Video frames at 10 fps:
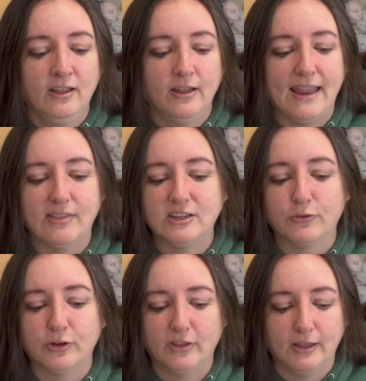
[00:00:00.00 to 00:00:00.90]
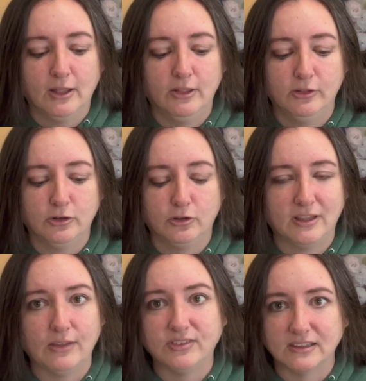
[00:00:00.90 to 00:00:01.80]
and the different like little
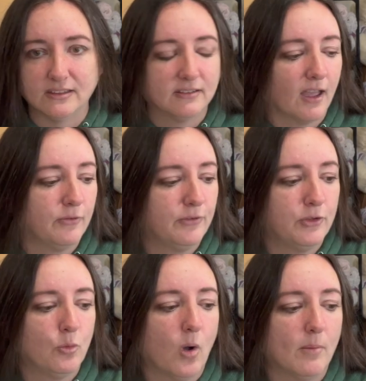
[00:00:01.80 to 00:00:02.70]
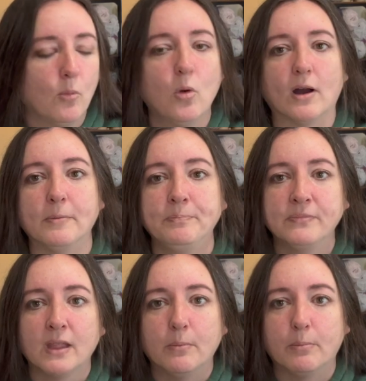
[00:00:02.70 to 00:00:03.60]
gifts and stuff if you want more.
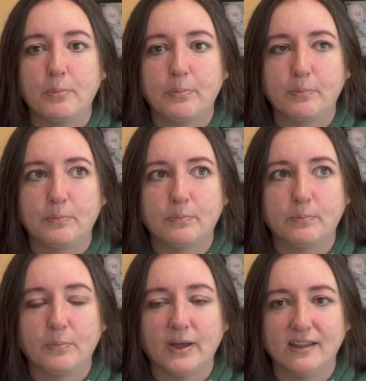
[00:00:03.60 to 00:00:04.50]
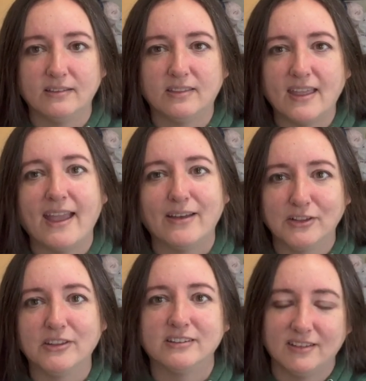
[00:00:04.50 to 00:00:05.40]
But they have it
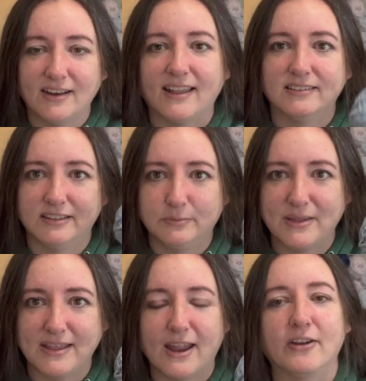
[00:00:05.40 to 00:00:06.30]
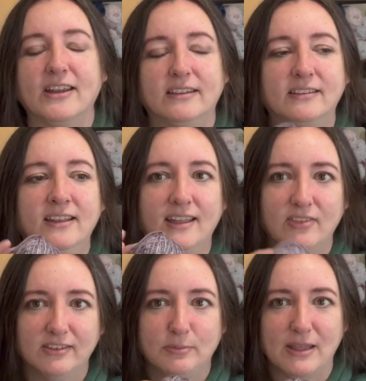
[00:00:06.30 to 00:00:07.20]
listed as this being Aries and
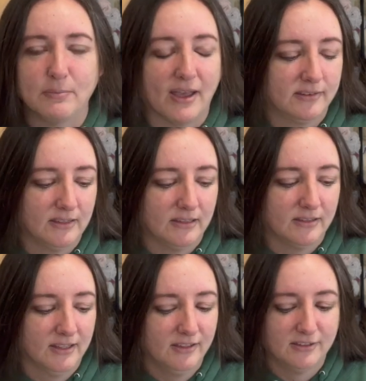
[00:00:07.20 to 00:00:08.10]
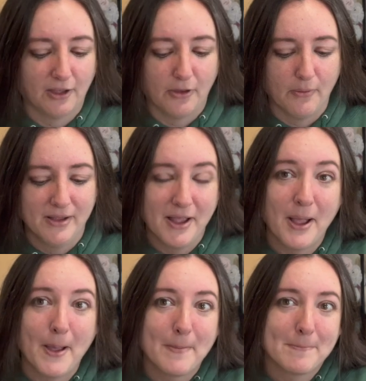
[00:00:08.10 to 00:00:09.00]
this being Pisces. So
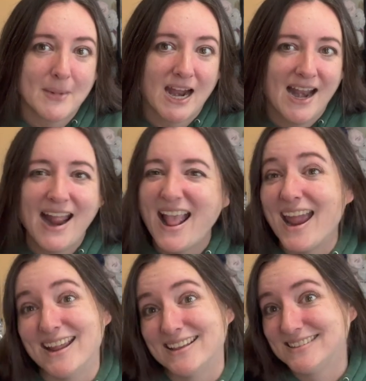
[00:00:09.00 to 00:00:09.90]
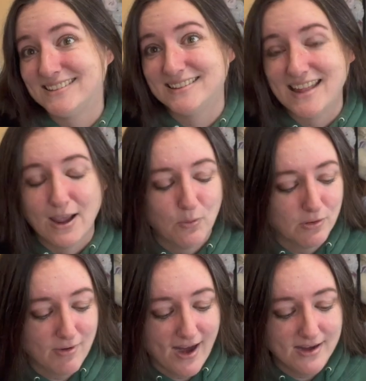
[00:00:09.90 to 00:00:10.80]
I guess they were
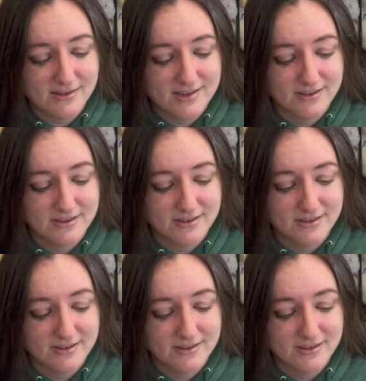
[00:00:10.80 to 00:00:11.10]
right